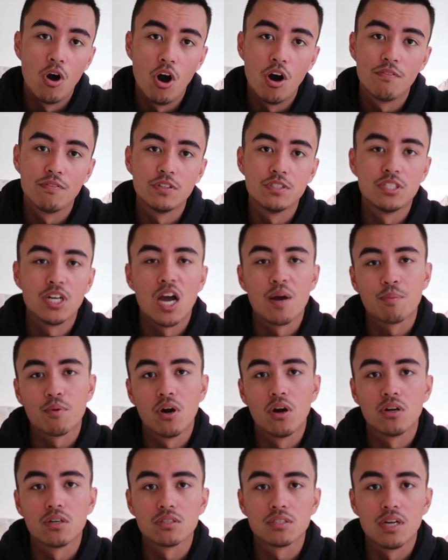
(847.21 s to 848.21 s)
off of
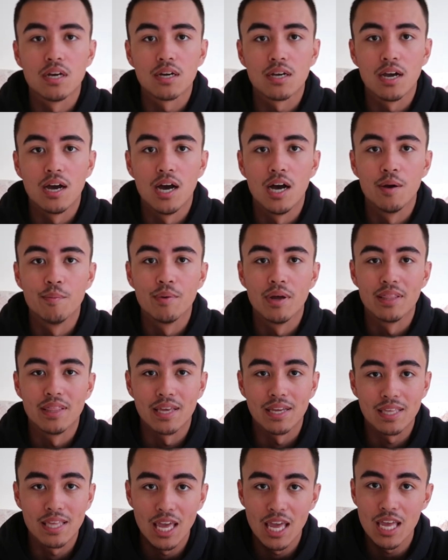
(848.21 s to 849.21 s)
shopcarls.com, and
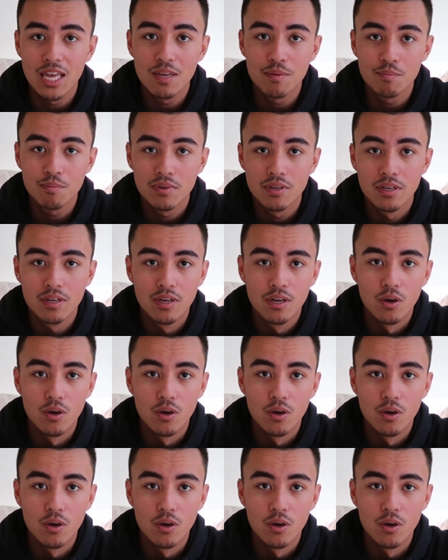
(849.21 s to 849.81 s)
they came